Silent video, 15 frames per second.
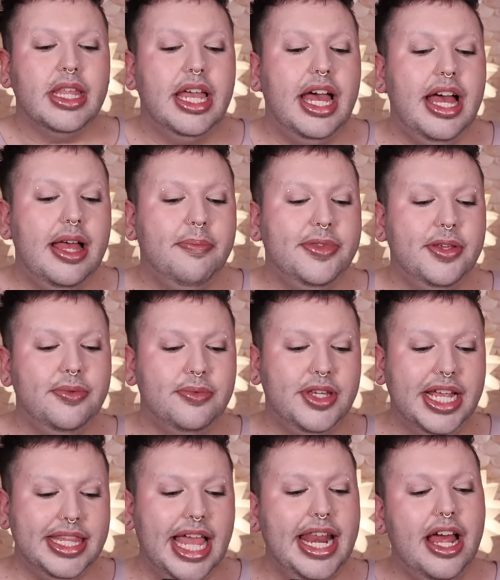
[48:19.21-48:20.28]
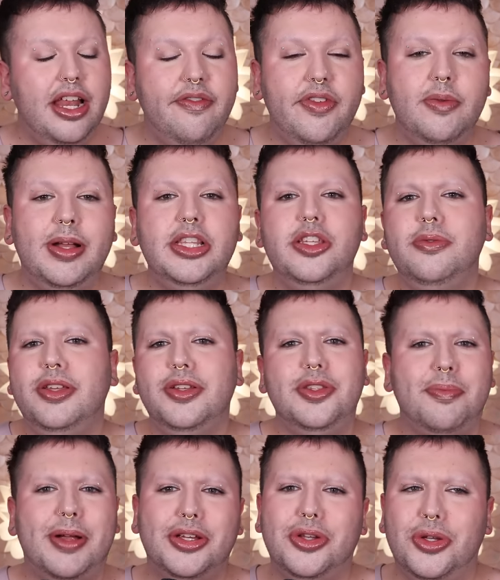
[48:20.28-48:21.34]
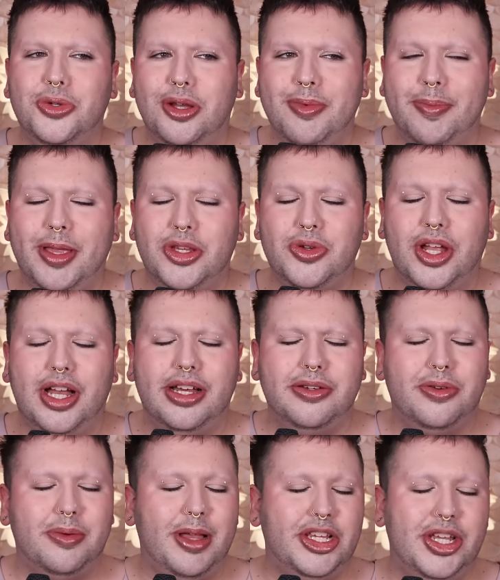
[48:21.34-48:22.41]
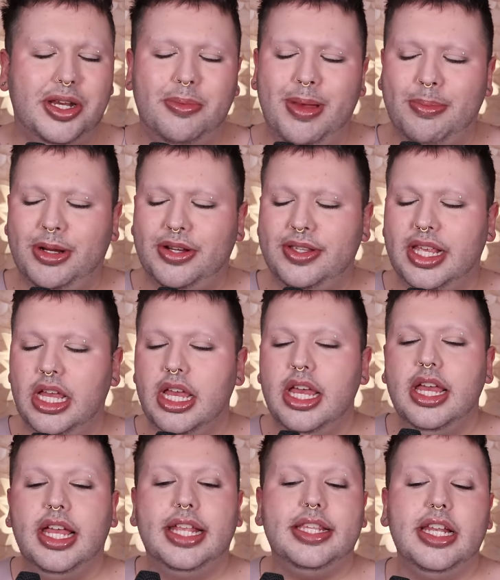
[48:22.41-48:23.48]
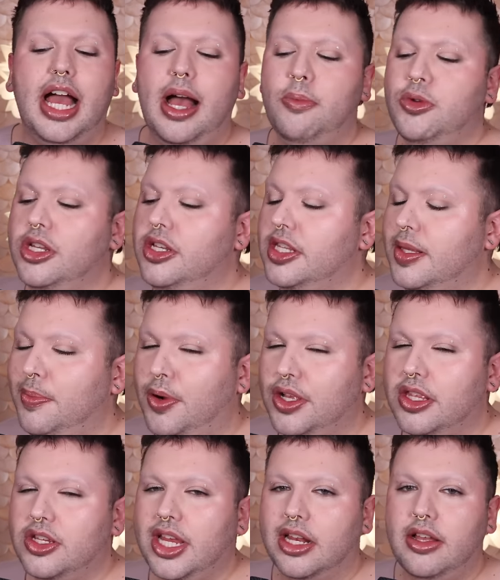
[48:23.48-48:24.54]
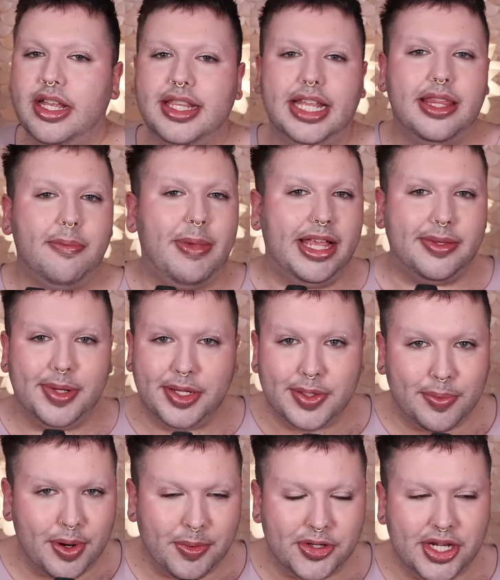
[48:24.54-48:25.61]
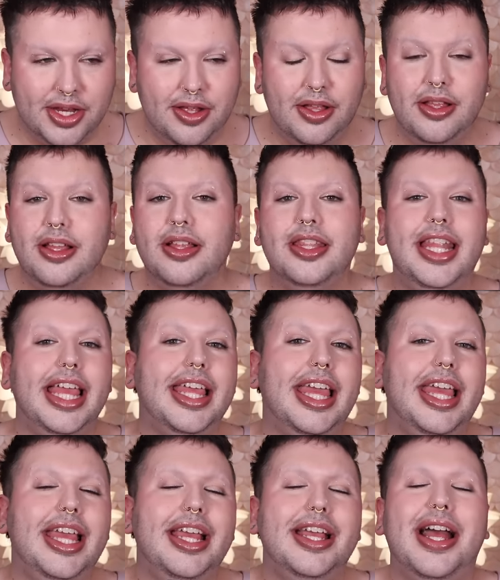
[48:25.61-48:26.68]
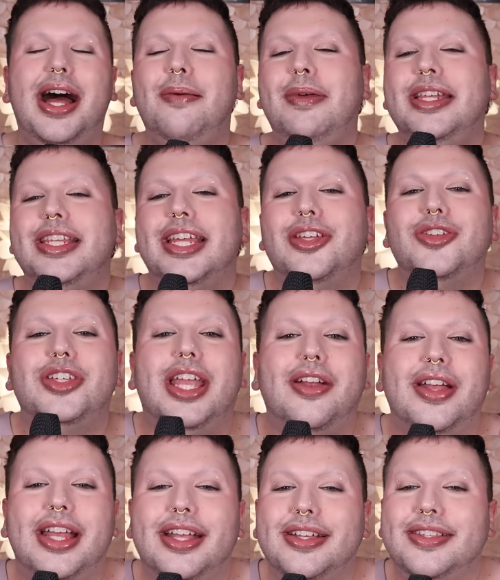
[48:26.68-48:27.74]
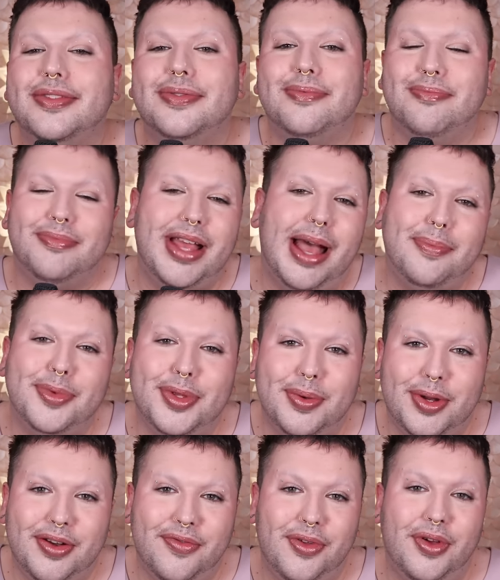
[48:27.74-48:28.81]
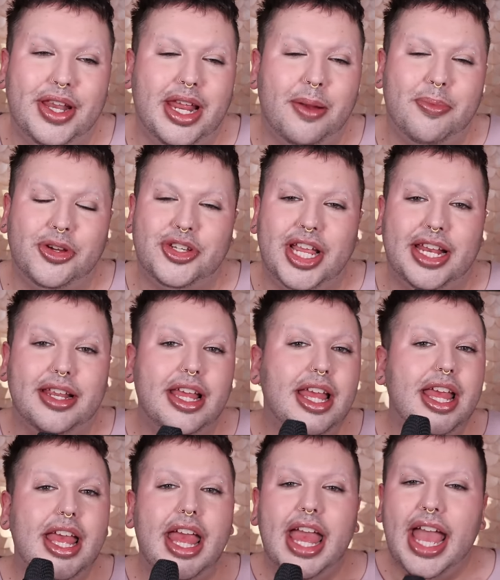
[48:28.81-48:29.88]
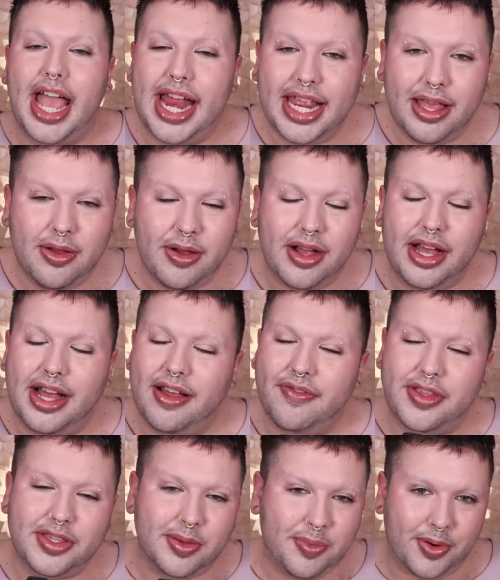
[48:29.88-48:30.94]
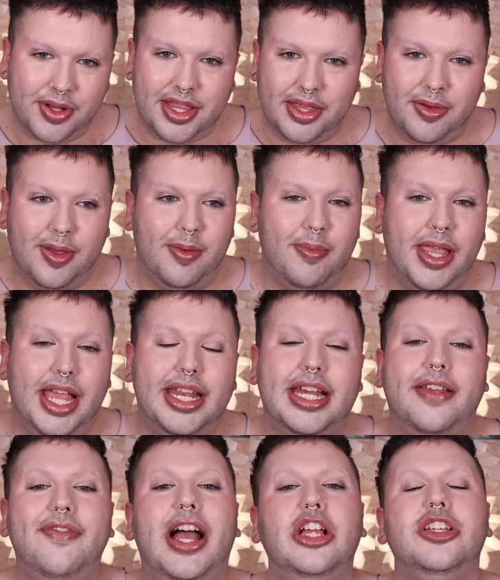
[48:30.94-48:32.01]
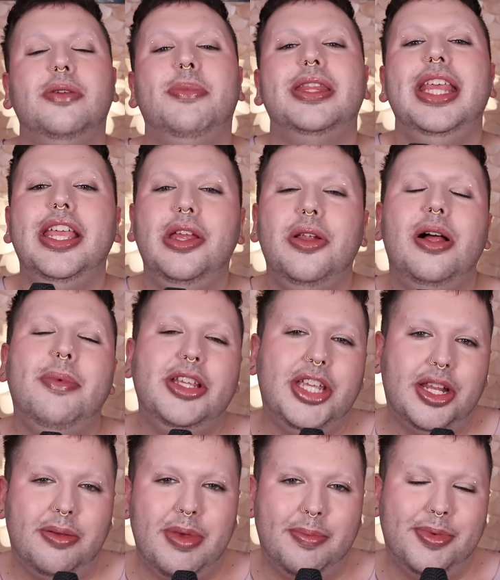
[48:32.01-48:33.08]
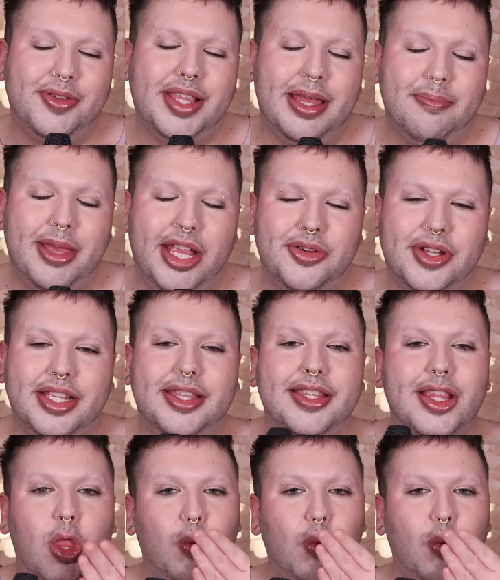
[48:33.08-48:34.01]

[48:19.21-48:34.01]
Um, so check that out if you want to. There's no pressure to join my Patreon or my channel members. It's an option to support the channel. It's not the best way to support my channel. Liking, commenting, sharing is absolutely wonderful, and I appreciate any of the support that you give me in any fashion. But thank you to all my channel members and patrons.